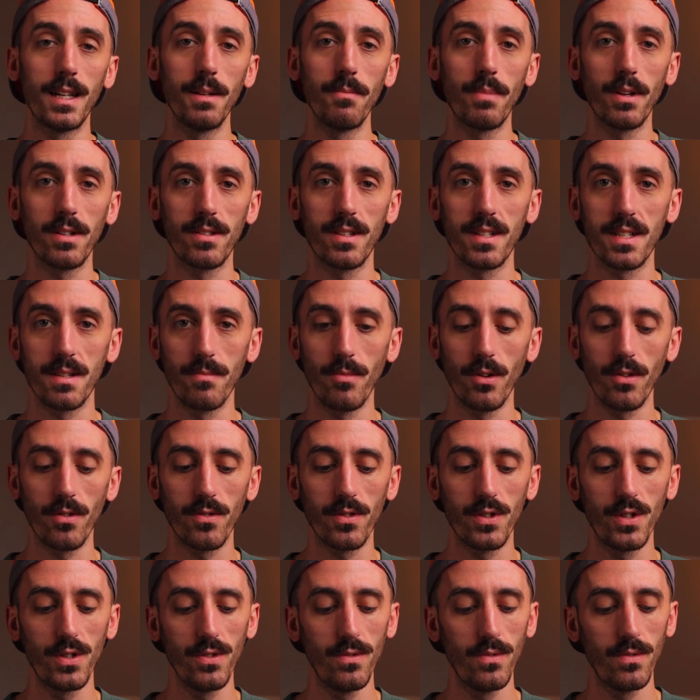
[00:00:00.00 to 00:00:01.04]
compared to some other
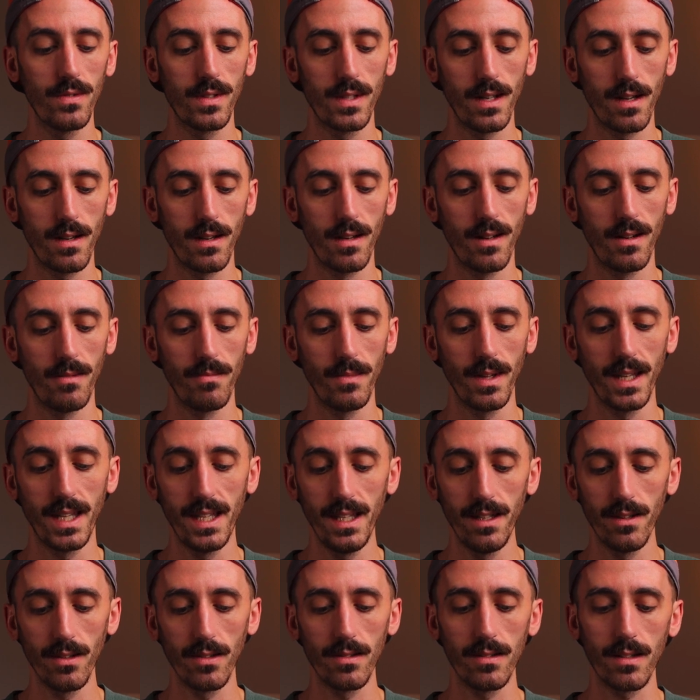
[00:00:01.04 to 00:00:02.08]
shoes. The
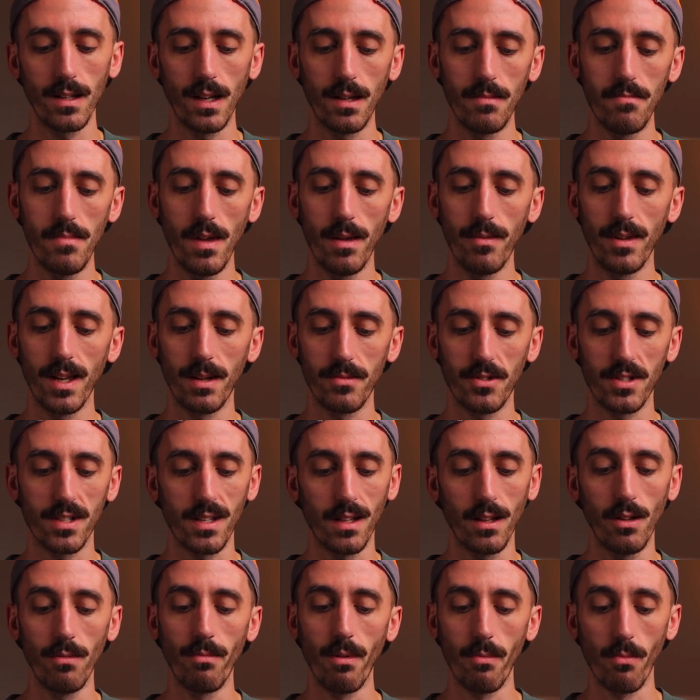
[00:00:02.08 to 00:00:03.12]
heel, maybe I'm just
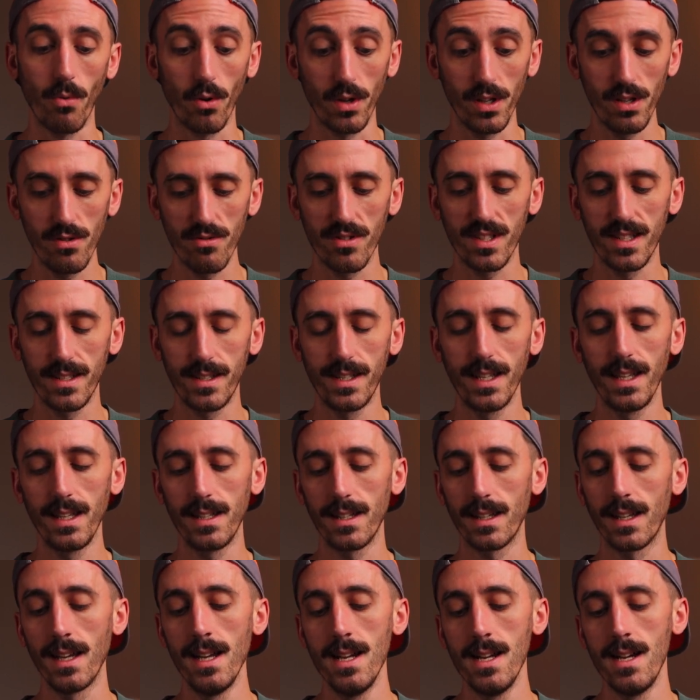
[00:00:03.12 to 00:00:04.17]
a little bit more used to
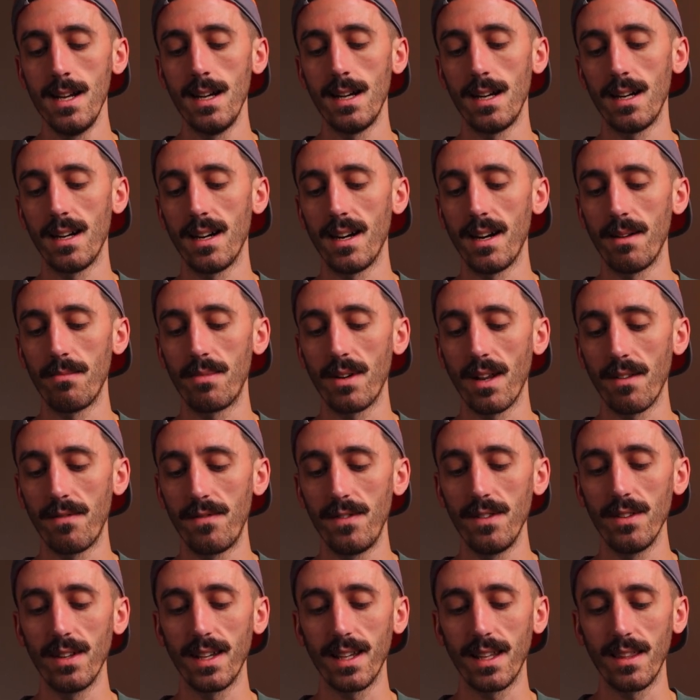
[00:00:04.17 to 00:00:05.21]
seeing, but I
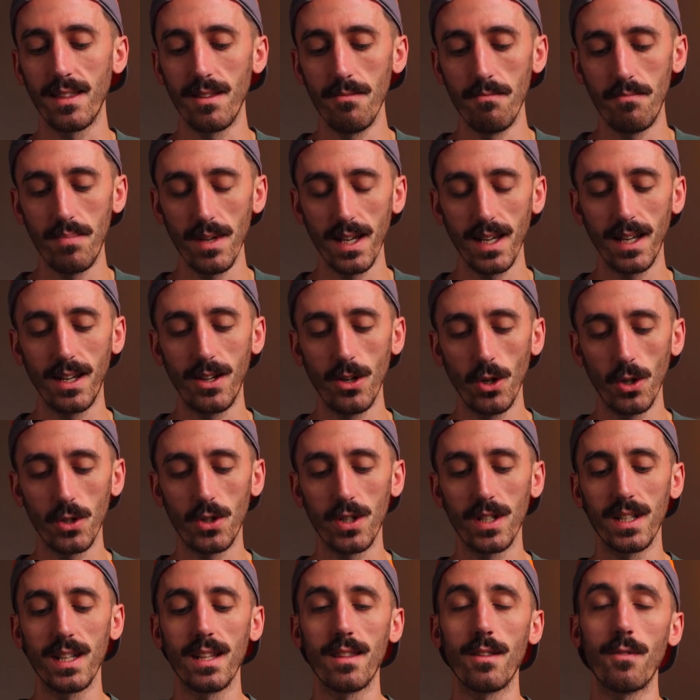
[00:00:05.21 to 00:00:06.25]
feel like the big
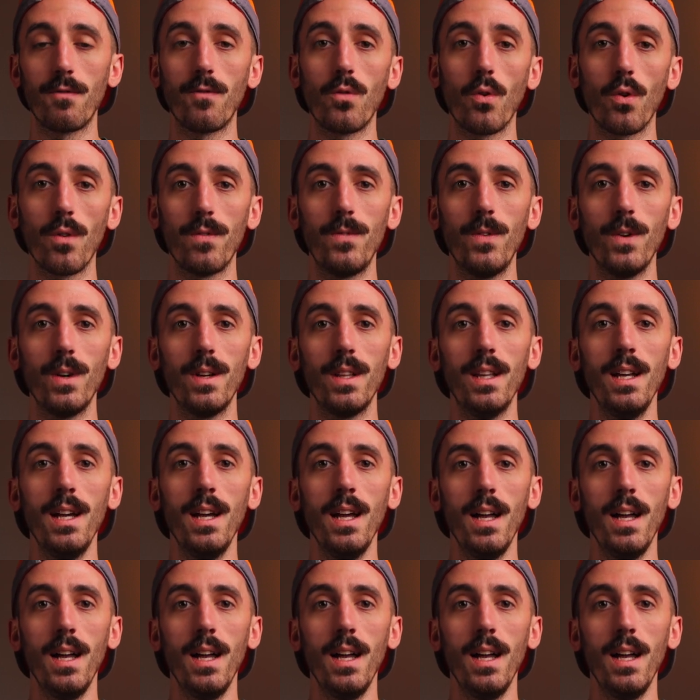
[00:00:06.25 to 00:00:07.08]
cushion in the forefoot